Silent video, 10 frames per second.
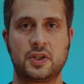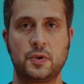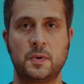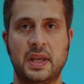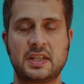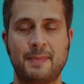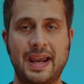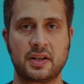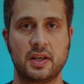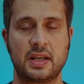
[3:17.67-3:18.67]
to his
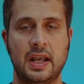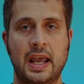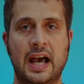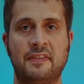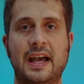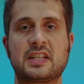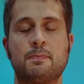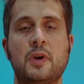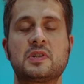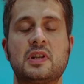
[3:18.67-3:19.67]
magnet, and that's
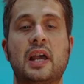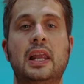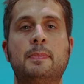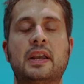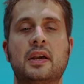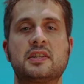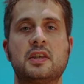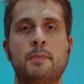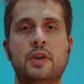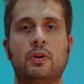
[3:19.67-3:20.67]
most likely because
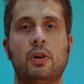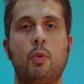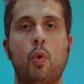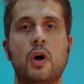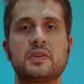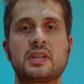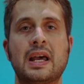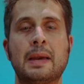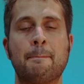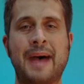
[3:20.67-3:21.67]
the mineral was
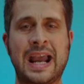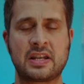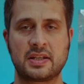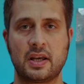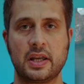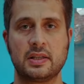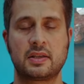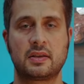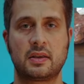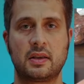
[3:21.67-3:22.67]
magnetite.
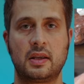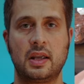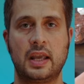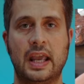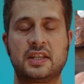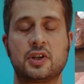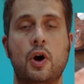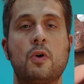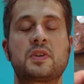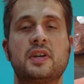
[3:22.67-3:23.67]
It's an
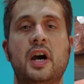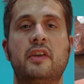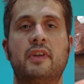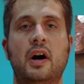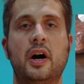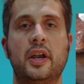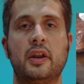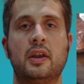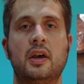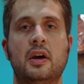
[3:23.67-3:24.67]
oxide of
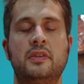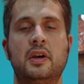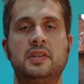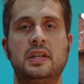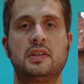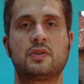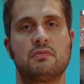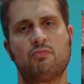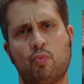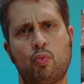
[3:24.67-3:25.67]
iron that is
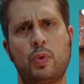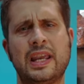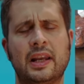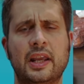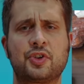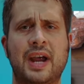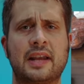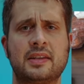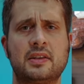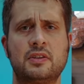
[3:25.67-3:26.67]
weakly
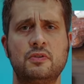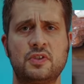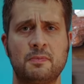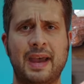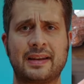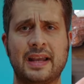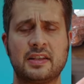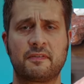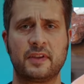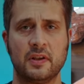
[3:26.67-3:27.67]
attracted to
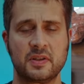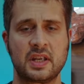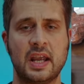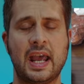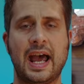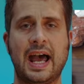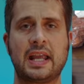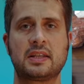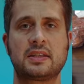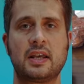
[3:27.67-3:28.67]
magnetic fields,
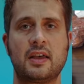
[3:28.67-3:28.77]
and